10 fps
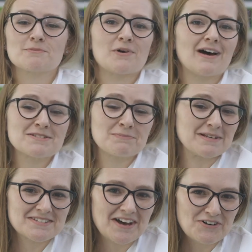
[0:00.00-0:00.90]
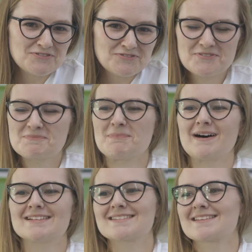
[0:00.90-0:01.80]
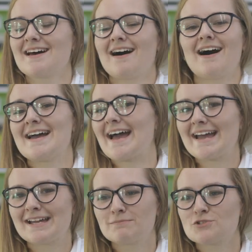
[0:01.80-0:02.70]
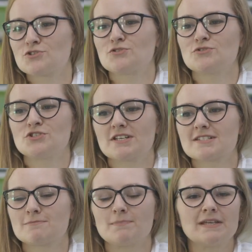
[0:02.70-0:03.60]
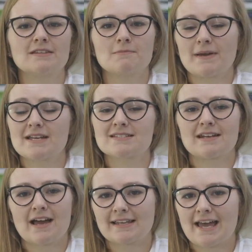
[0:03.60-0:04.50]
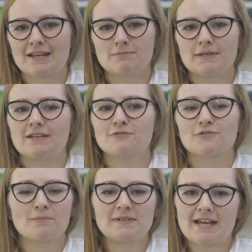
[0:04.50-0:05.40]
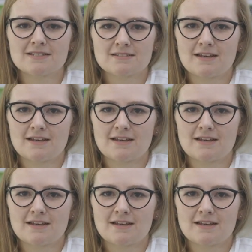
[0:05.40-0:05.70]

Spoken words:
surprise myself, but I aim to just be the best that I can be from day to